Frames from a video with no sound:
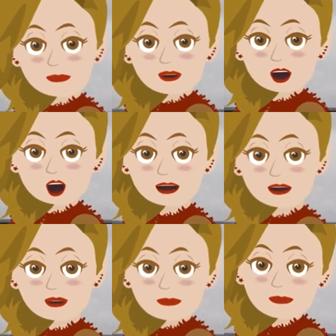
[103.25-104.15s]

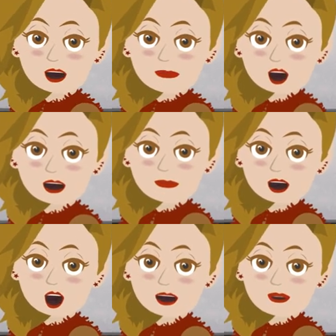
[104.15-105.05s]
clarity, and truth
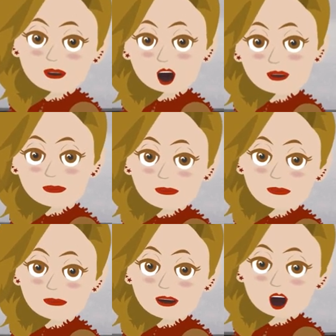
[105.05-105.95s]
feels like
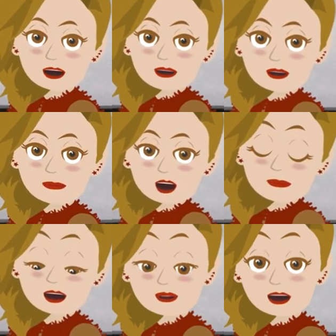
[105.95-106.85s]
love, and truth
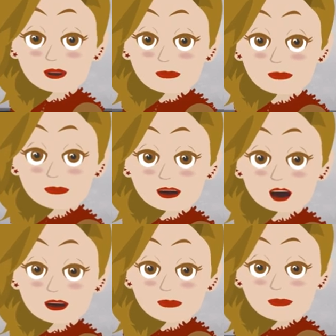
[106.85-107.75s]
feels like
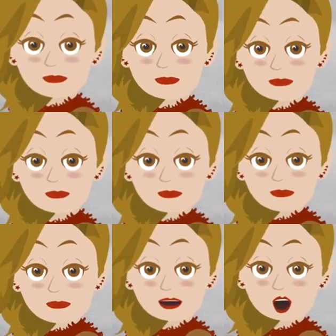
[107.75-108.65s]
appreciation.
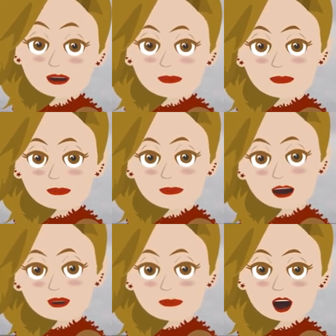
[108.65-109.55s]
And
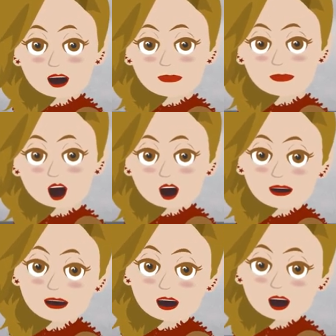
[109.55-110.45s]
falseness
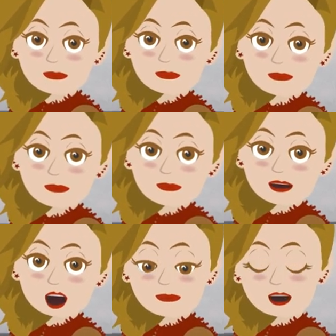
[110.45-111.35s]
feels like
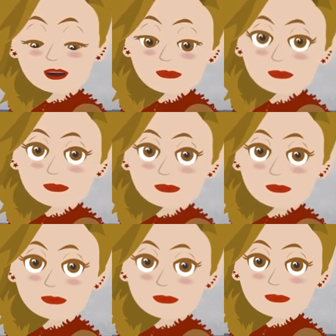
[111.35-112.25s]
hatred.
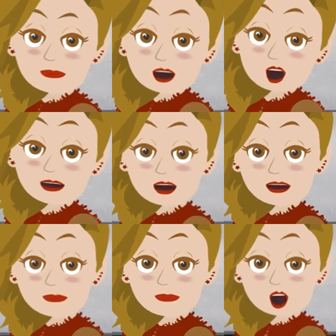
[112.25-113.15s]

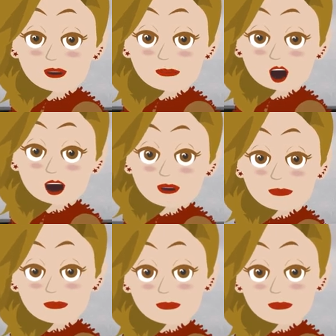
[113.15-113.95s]
Falseness feels like